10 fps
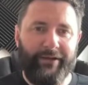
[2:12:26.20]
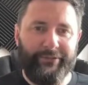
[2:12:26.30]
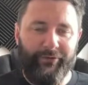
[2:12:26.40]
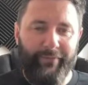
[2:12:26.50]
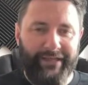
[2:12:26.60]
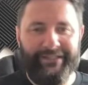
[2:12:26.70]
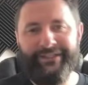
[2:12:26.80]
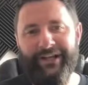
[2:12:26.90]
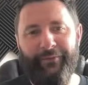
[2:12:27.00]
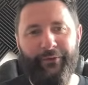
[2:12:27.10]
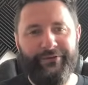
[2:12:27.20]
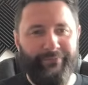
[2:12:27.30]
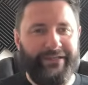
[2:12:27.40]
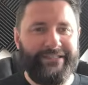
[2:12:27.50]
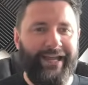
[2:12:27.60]
do a message, I'm always
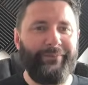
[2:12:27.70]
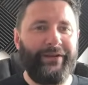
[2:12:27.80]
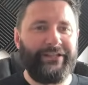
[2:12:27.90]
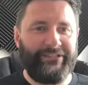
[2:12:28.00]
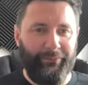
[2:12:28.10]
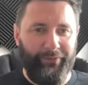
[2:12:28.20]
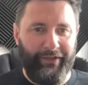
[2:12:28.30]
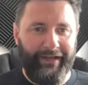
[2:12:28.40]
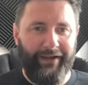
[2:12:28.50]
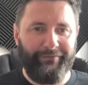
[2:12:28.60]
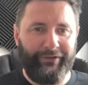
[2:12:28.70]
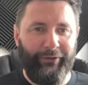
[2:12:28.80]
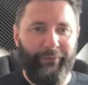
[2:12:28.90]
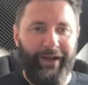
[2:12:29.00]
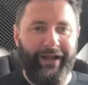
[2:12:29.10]
mistyping something, and I have to
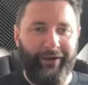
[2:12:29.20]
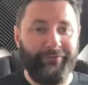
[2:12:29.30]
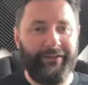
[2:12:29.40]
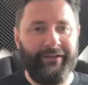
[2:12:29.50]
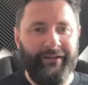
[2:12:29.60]
go back. I have to